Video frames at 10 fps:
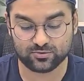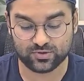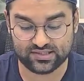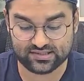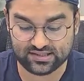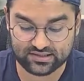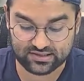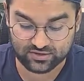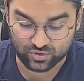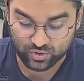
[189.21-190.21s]

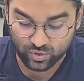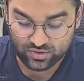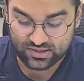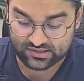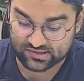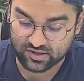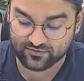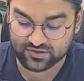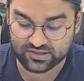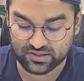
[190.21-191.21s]
restricted though the
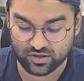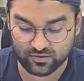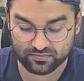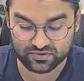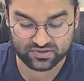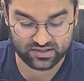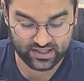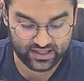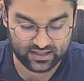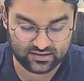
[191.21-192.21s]
software computer
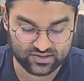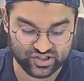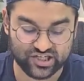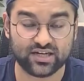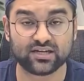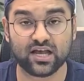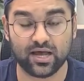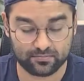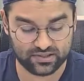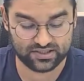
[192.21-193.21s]
health check
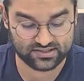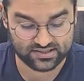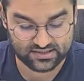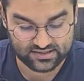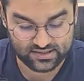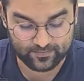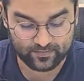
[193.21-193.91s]
applications